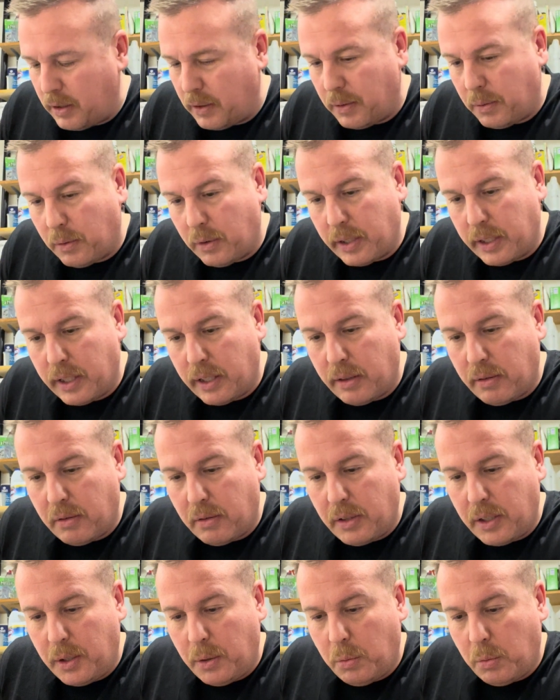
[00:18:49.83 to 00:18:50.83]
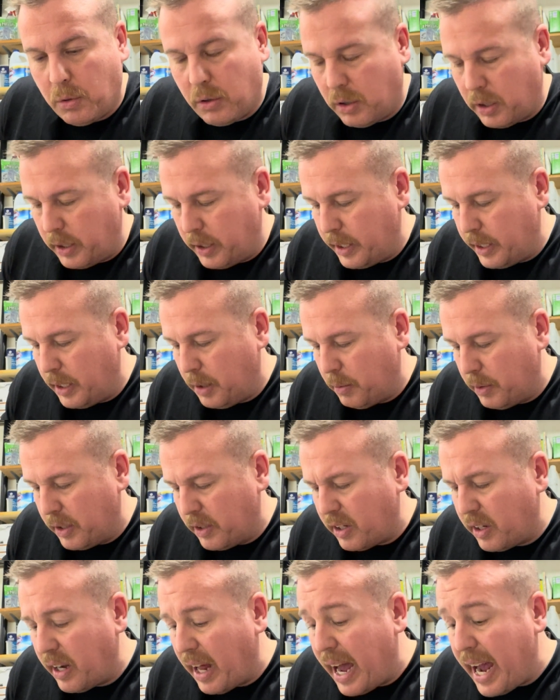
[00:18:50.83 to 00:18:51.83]
Whatever you want. Anyway,
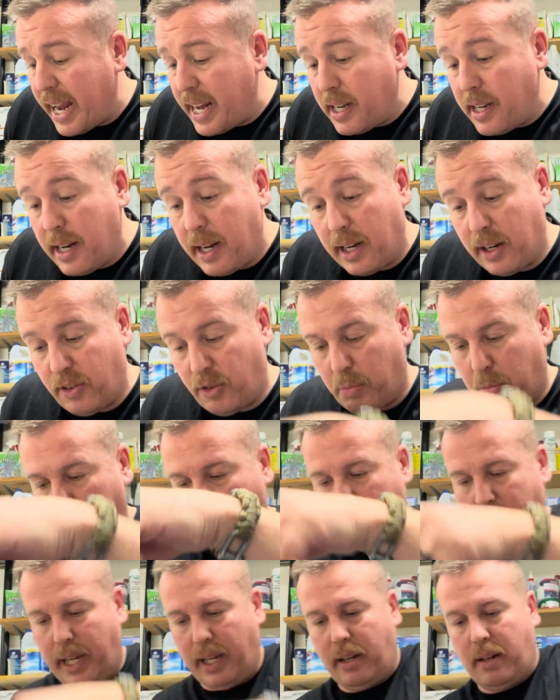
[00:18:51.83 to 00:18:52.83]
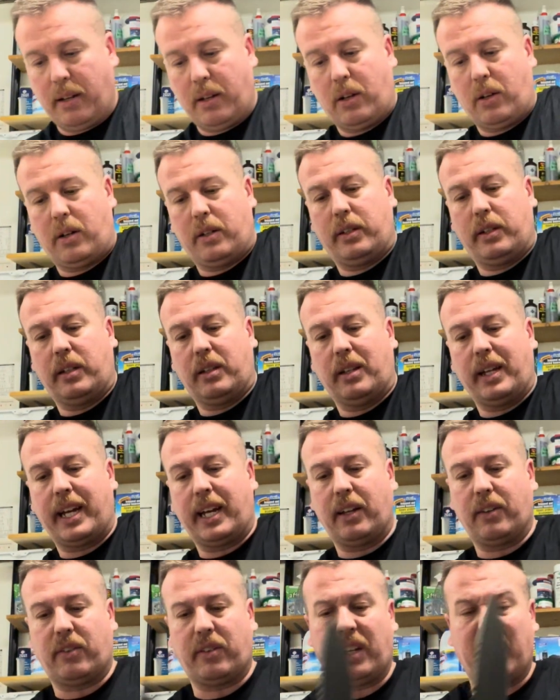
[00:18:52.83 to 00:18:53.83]
9-inch blade on the
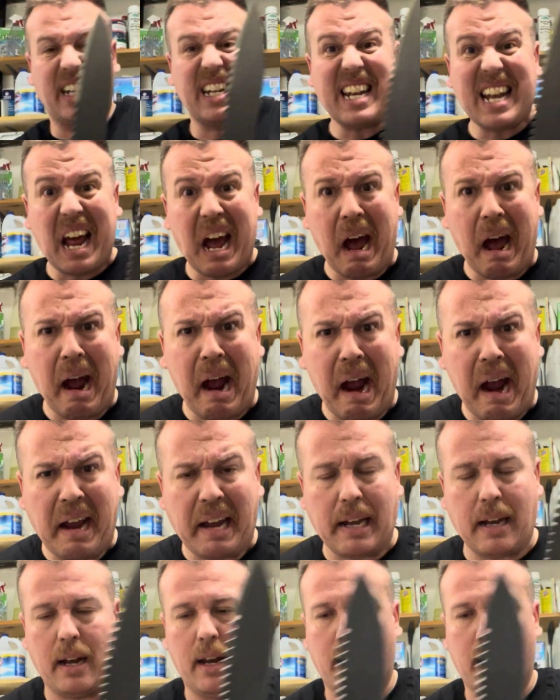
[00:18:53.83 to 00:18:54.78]
Legacy. 9.